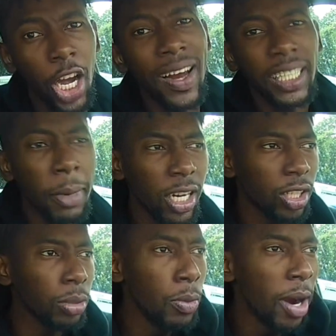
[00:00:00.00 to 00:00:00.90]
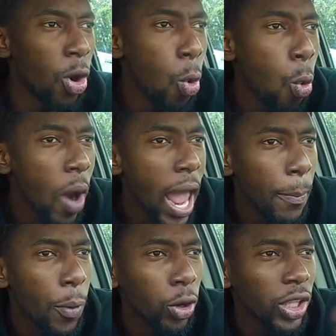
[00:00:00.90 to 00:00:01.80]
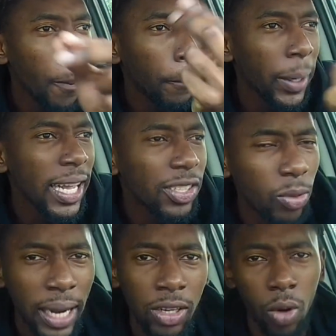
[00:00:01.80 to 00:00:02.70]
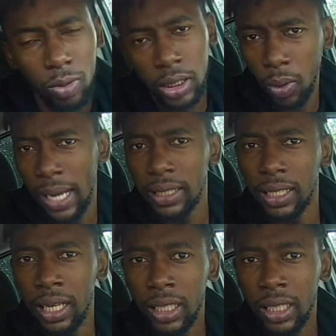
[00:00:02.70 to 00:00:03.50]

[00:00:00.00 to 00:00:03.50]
realize that man is supposed to wipe out the place right now, right?